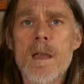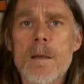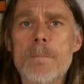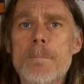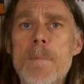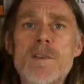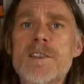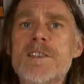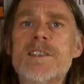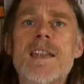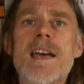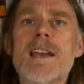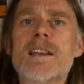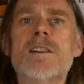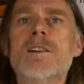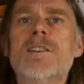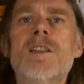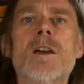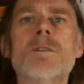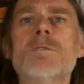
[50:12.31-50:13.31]
Most
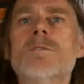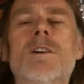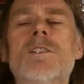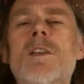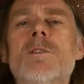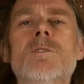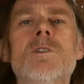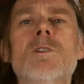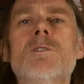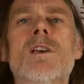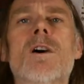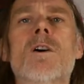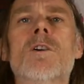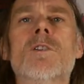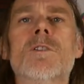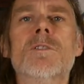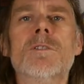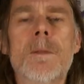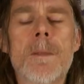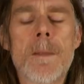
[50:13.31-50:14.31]
necks I don't use it
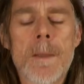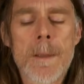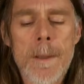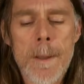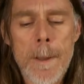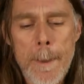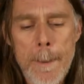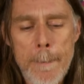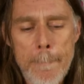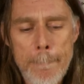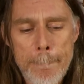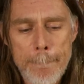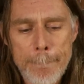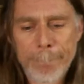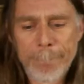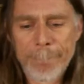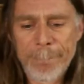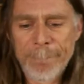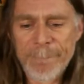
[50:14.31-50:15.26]
on,